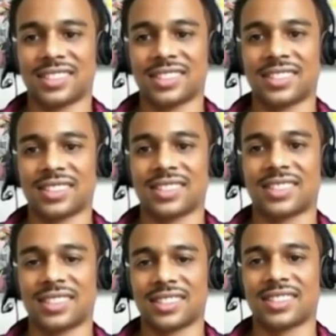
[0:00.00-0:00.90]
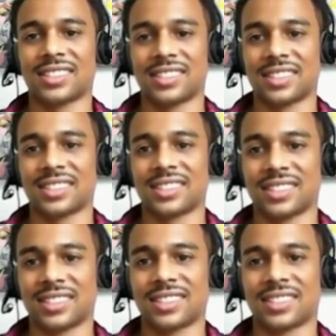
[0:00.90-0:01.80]

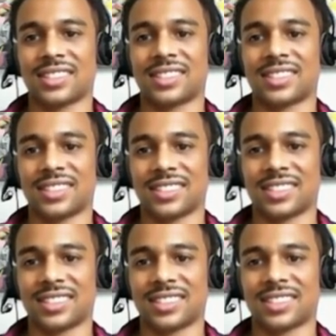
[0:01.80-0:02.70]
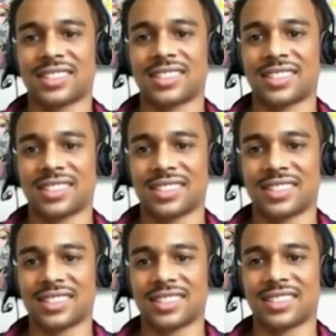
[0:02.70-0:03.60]

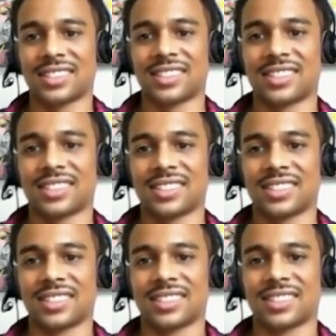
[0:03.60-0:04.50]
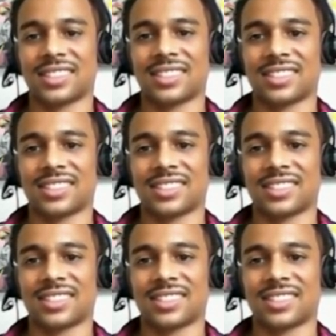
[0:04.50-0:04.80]
(silent)